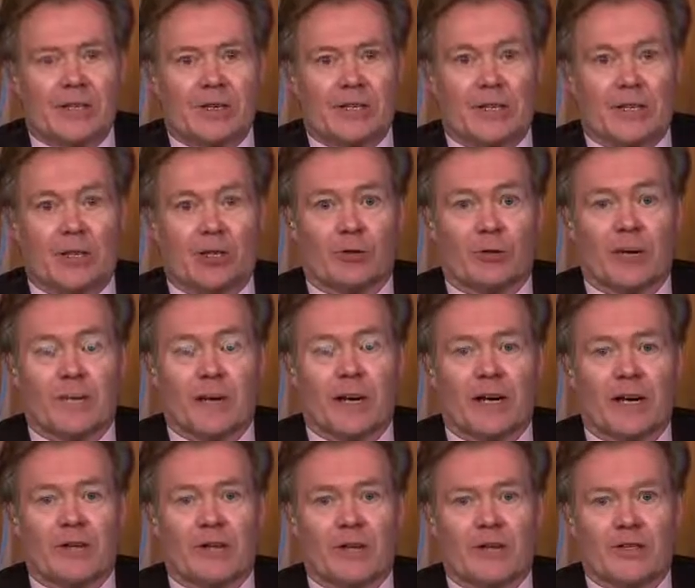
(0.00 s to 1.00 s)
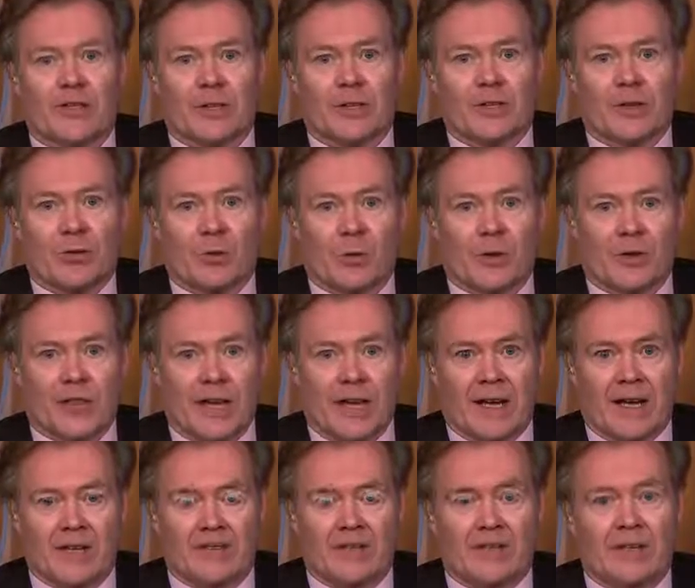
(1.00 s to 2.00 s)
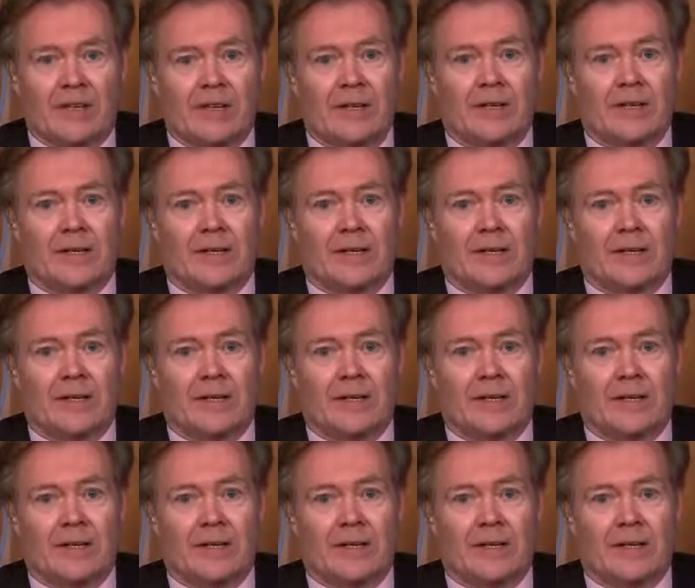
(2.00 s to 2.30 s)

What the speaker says: artillery batteries that the North has